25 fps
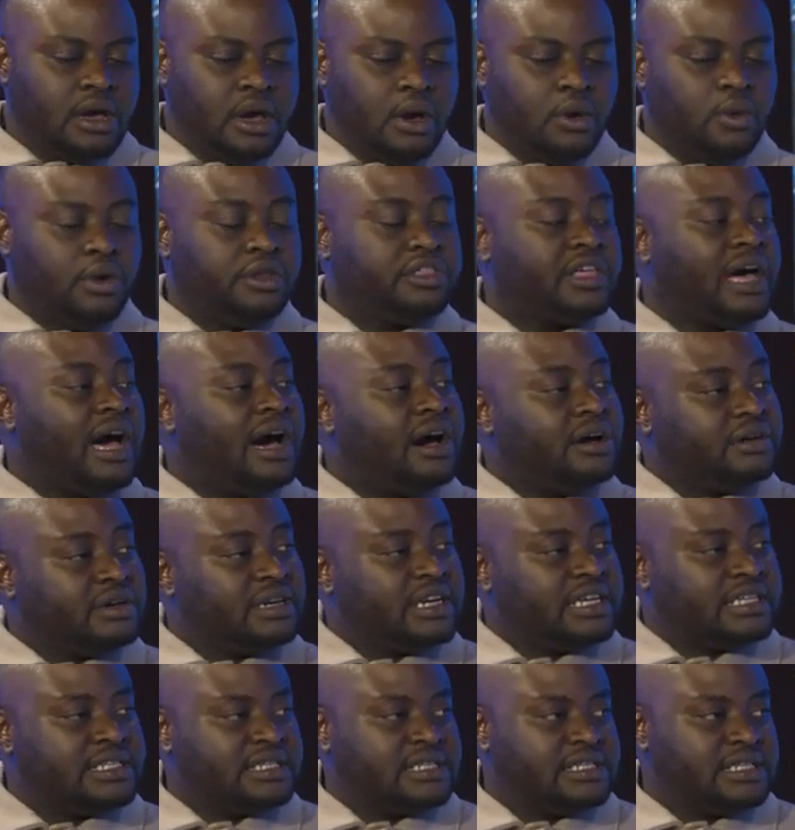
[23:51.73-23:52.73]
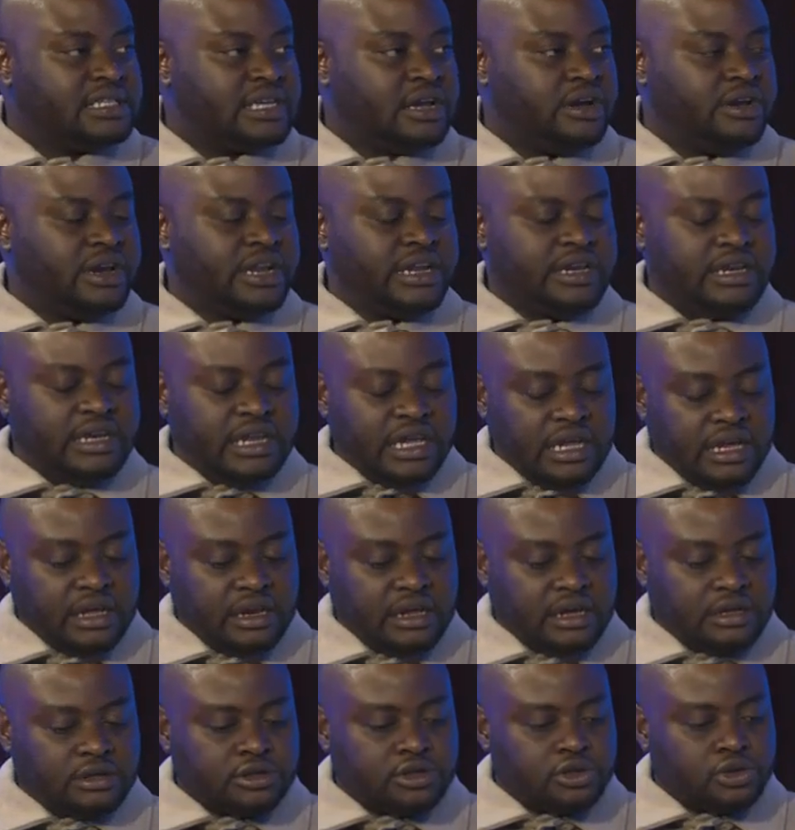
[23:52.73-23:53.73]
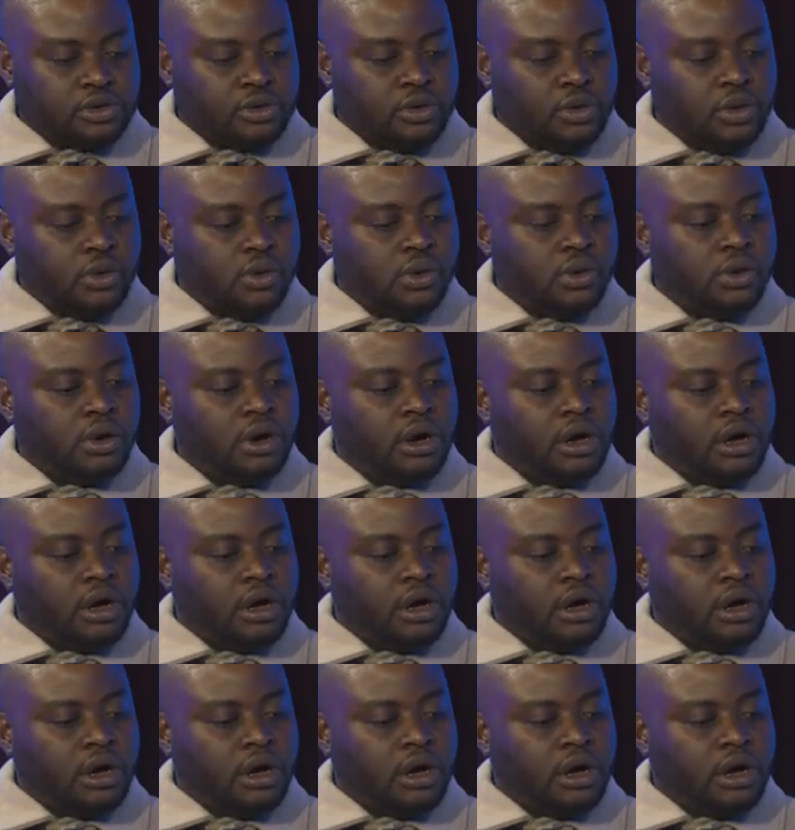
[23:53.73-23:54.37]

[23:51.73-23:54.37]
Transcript: without necessarily needing to,